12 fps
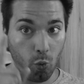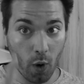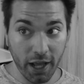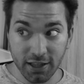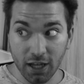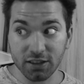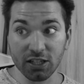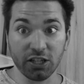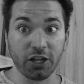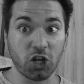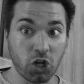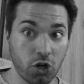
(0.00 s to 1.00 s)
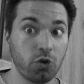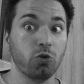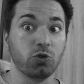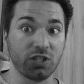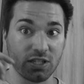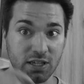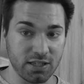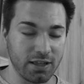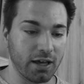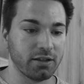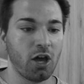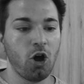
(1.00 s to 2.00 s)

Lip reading: Wait until the crew sees that.